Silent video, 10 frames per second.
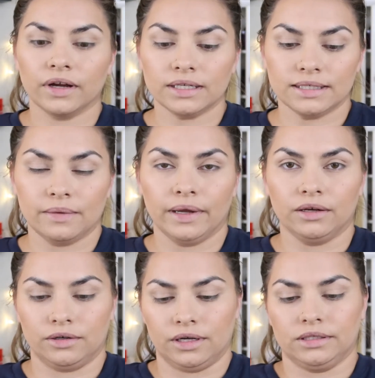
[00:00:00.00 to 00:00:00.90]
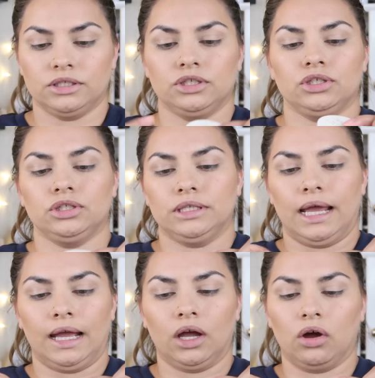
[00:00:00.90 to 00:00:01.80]
forgot to set my under eyes.
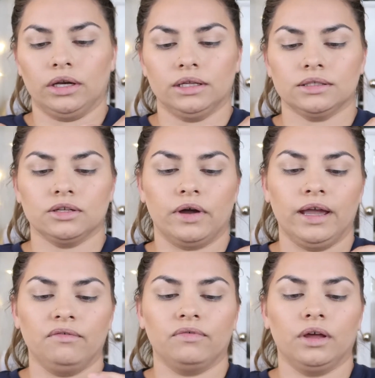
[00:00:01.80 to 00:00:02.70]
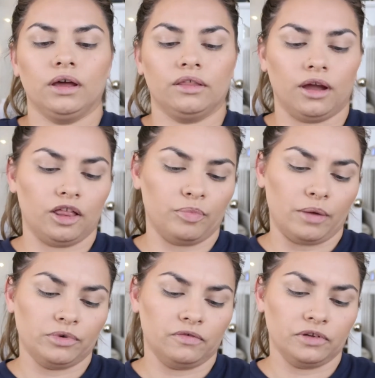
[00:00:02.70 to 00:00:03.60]
Daggone it. So I have uh, the Color
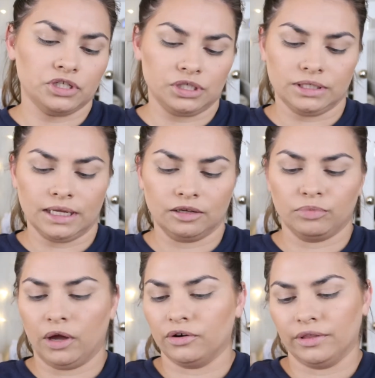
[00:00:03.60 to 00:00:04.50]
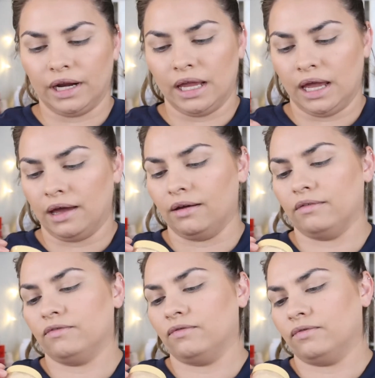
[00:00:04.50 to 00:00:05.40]
Pop No Filter setting powder, and then I
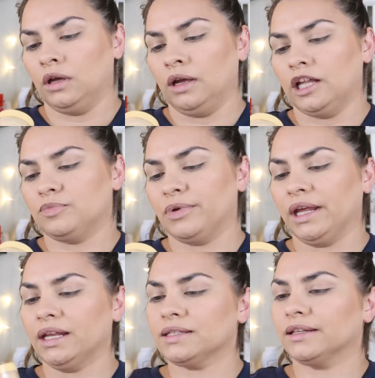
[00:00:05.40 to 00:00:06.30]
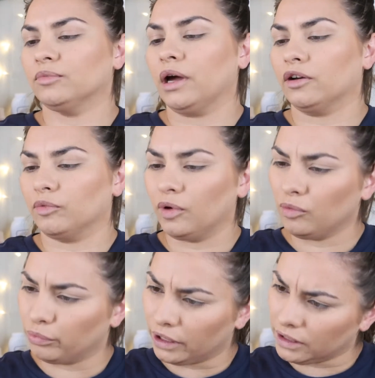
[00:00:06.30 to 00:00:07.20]
have, it's banana setting powder.
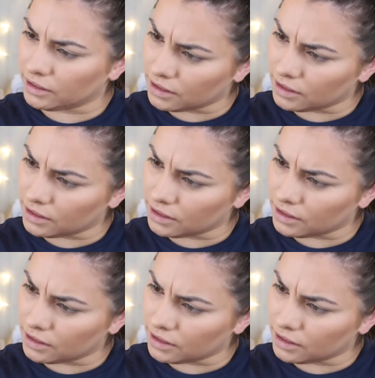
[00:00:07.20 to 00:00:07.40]
What brand